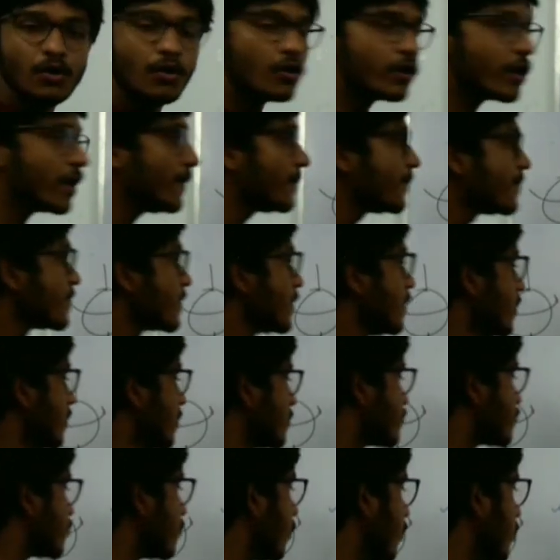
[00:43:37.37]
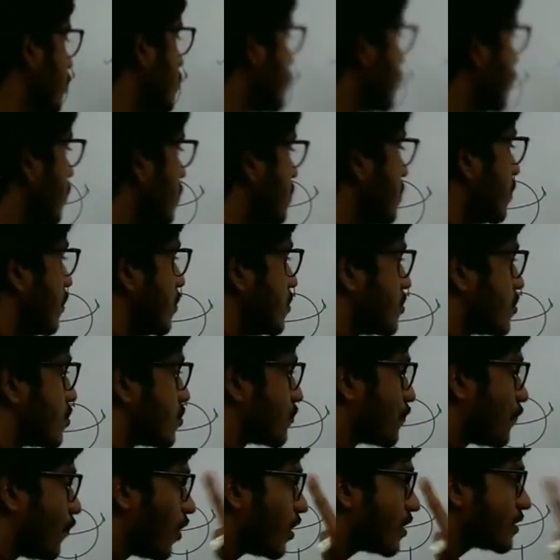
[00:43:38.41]
Okay, so
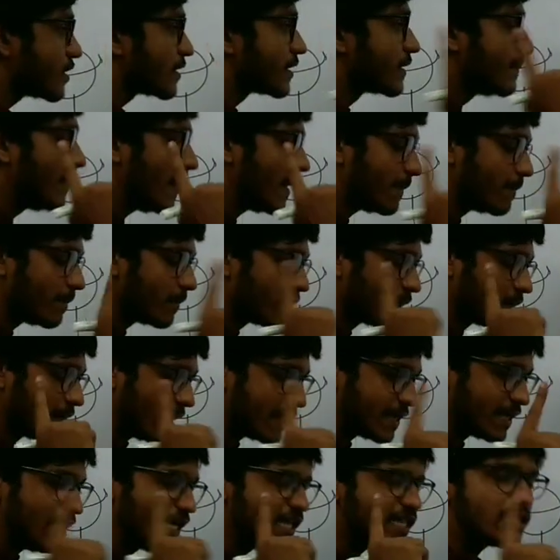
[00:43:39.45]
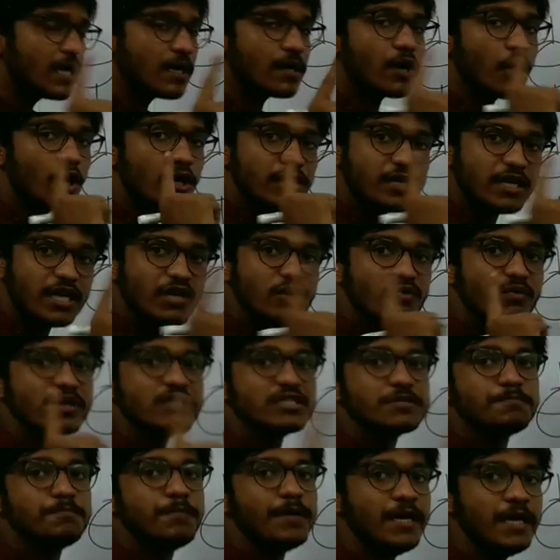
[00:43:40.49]
for getting the
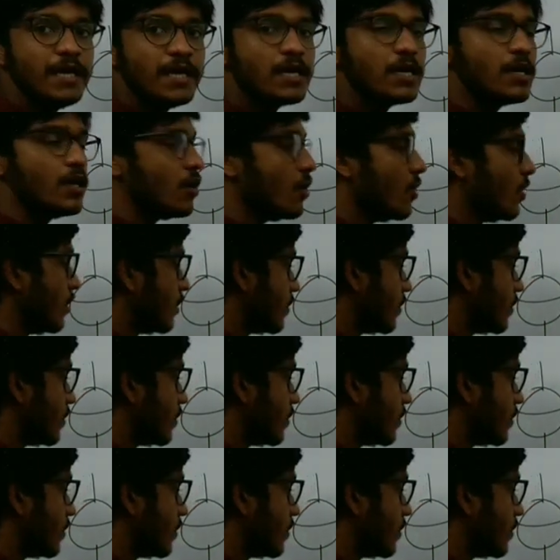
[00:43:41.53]
continuous peak,